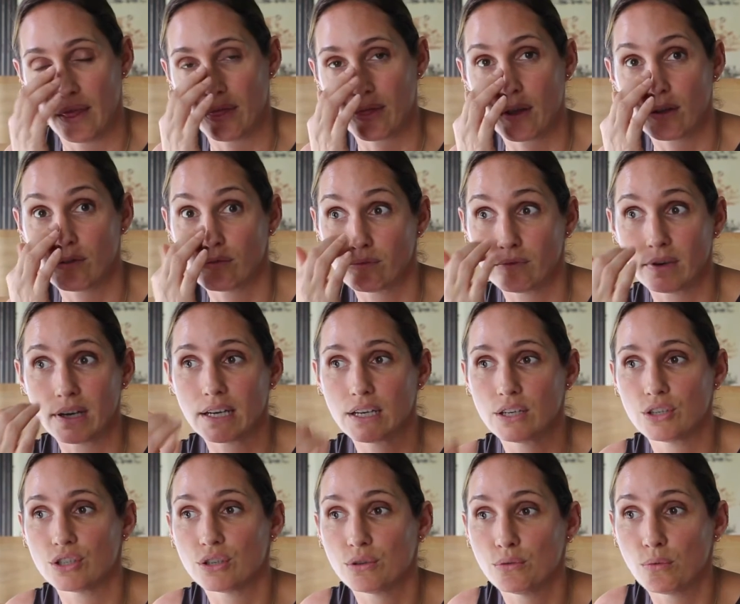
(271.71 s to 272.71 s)
Those
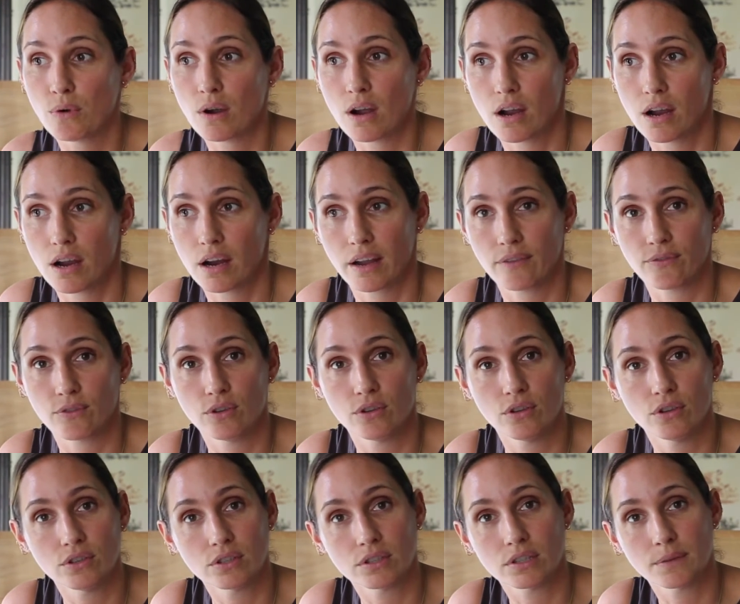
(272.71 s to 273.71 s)
really do work if you
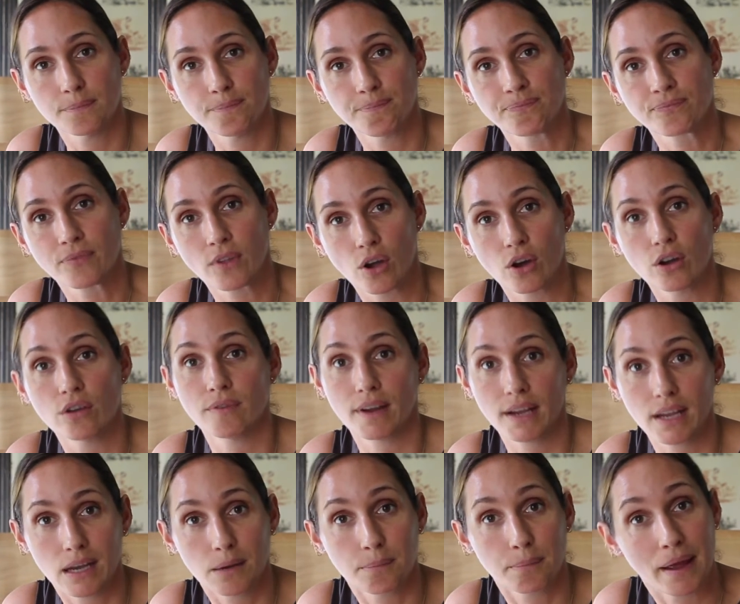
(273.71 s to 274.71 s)
use them on a
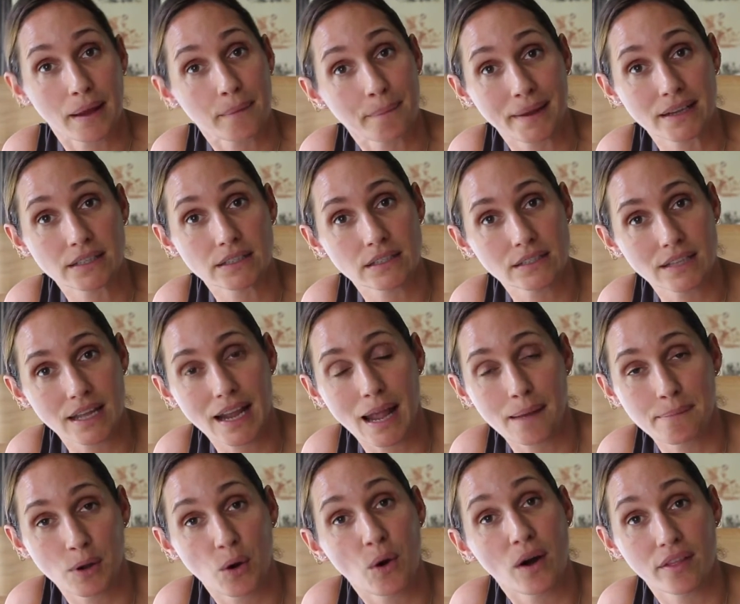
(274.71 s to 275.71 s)
regular basis. They
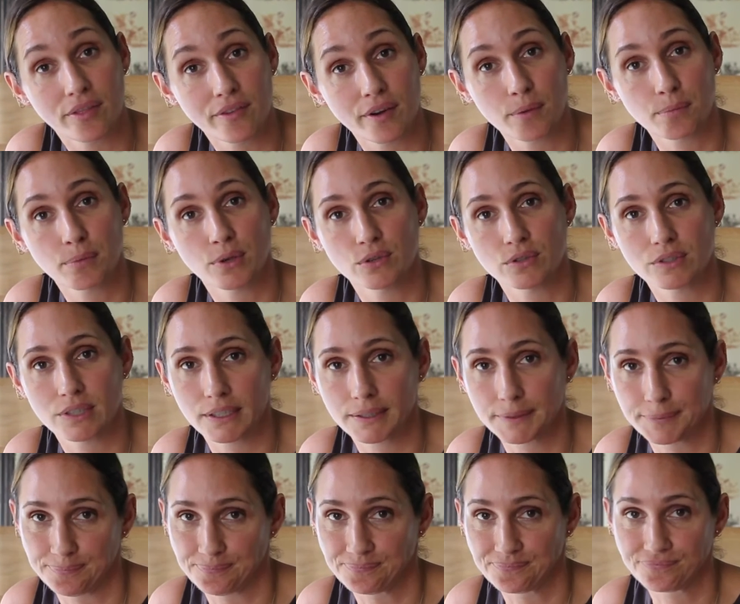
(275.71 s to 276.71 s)
can be quite
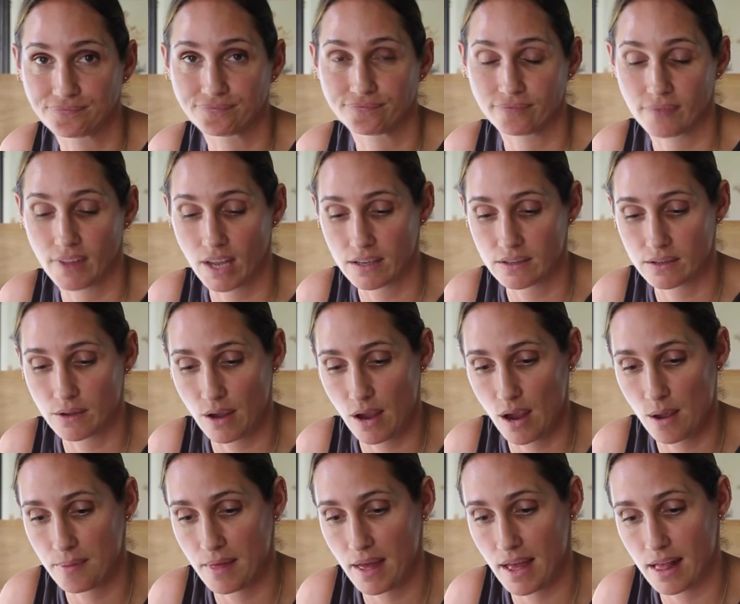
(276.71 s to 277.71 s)
therapeutic. So I
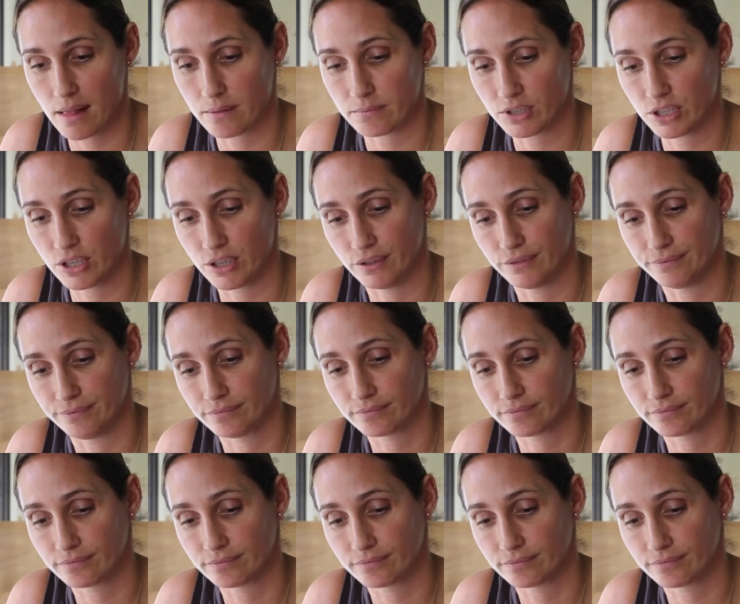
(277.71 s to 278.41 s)
hope that helps you.